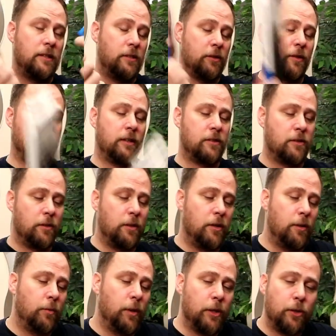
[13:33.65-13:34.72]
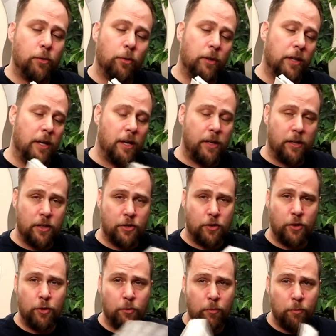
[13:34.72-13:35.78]
These are things that are really cool, and I can
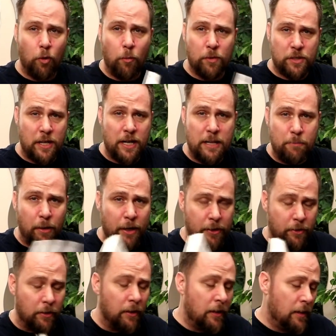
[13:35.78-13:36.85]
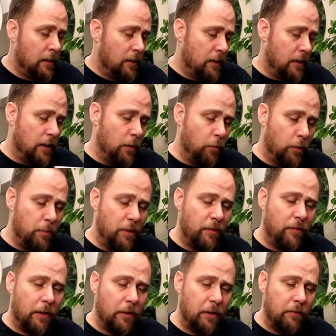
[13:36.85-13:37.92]
assure you almost any biker would be
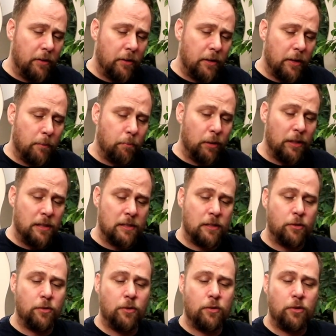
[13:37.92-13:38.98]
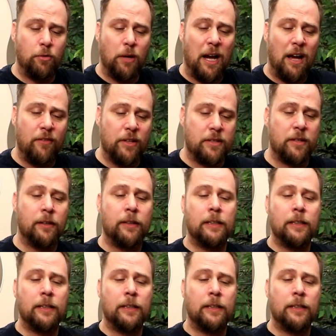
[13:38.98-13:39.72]
very, very pleased to have it.